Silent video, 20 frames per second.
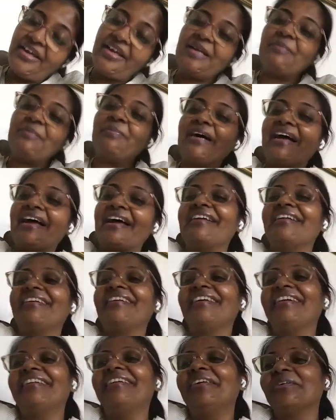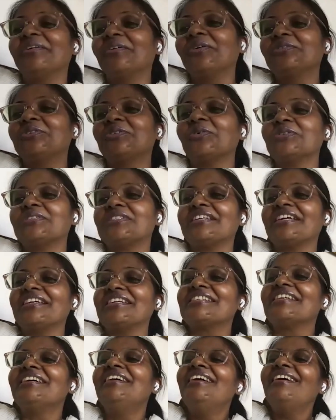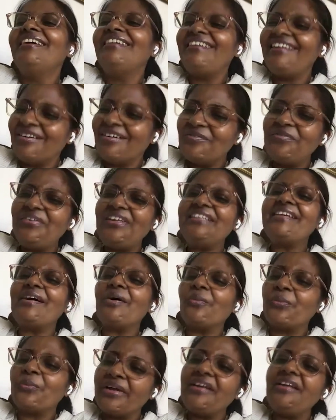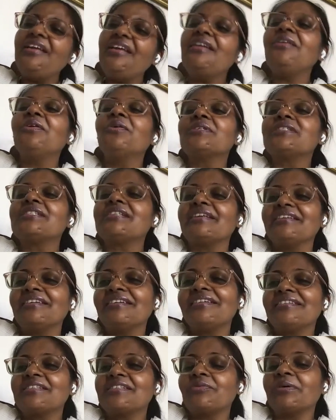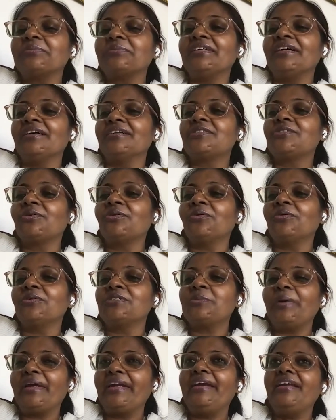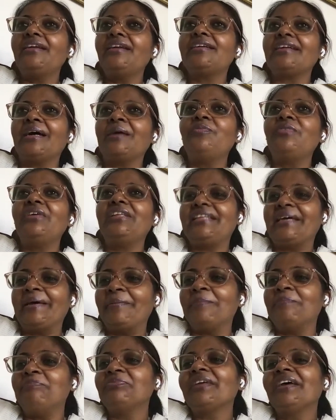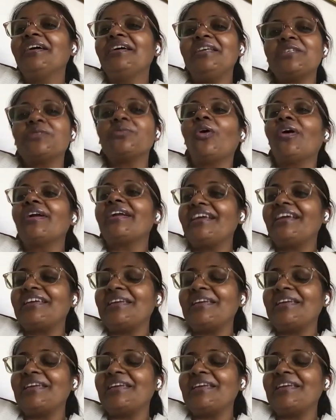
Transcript: hairband? And, you know, those things. Lovely. They are very innocent, Swapna. So spending time with them is what